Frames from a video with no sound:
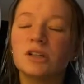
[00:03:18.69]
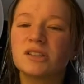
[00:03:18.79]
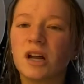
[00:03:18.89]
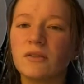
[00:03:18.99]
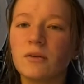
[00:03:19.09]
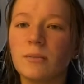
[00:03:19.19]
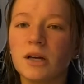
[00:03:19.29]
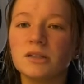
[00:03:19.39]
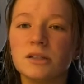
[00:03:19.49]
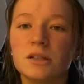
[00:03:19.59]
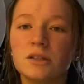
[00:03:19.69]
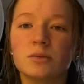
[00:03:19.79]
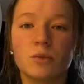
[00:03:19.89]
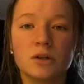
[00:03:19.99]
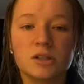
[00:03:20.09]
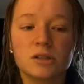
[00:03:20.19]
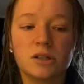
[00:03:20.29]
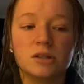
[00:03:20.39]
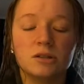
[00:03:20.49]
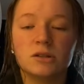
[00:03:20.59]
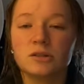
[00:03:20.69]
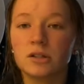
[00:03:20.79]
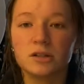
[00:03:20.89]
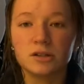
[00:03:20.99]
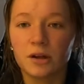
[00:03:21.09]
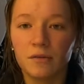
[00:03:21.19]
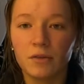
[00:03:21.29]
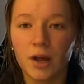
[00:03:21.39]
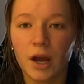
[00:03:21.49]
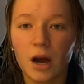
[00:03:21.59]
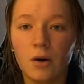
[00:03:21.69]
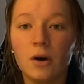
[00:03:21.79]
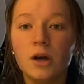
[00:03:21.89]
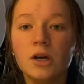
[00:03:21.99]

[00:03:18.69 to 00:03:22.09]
It's not even messy, it's more just like there's just like stuff laying out,